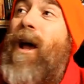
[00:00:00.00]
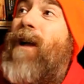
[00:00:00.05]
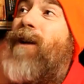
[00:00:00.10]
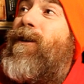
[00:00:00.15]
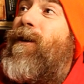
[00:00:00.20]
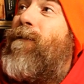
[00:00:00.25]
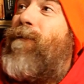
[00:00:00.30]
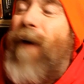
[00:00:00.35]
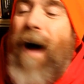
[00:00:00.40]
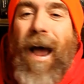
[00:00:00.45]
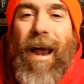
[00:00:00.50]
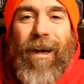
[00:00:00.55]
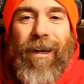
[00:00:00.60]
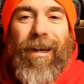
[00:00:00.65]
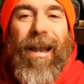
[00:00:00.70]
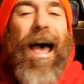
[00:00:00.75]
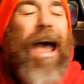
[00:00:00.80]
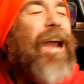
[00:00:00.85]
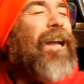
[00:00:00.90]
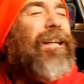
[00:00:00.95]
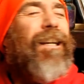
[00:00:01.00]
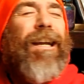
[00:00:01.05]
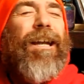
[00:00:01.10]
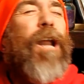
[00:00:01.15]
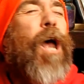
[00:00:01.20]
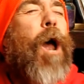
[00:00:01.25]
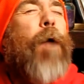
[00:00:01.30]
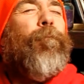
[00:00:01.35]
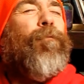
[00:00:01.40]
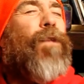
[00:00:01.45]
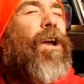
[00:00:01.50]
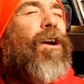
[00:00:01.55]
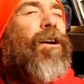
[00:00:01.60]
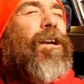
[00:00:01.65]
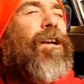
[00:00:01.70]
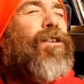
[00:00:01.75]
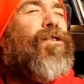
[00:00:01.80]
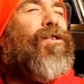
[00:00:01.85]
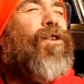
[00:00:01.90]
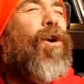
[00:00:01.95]
Divine light, and there
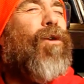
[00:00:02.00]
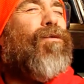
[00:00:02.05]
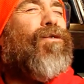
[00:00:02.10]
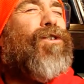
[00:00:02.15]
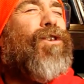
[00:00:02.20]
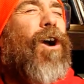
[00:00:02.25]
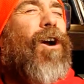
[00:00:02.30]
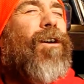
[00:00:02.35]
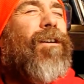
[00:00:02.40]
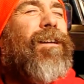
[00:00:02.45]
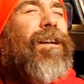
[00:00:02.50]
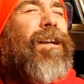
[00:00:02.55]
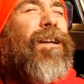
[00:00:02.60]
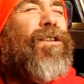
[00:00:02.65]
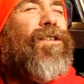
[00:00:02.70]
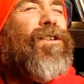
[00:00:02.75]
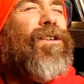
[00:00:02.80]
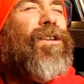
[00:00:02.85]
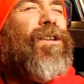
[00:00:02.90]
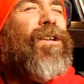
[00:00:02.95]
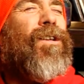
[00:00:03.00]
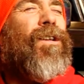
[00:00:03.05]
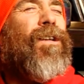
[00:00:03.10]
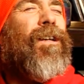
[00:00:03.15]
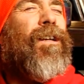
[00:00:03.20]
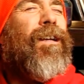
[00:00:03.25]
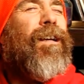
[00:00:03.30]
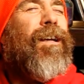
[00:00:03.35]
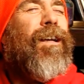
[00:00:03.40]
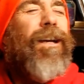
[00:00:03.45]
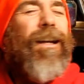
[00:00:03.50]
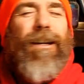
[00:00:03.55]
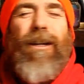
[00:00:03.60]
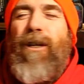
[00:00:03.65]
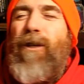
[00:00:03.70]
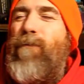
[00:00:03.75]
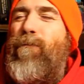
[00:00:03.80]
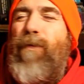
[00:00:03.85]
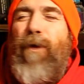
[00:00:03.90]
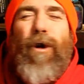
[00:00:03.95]
is no darkness in
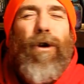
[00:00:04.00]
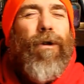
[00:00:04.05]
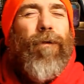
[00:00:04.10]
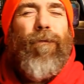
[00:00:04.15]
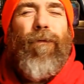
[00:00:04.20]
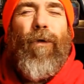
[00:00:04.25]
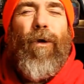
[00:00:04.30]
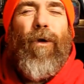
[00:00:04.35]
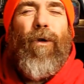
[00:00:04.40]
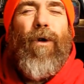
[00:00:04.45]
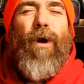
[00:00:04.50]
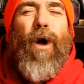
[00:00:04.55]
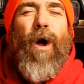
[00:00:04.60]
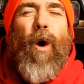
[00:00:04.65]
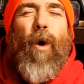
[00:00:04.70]
this beautiful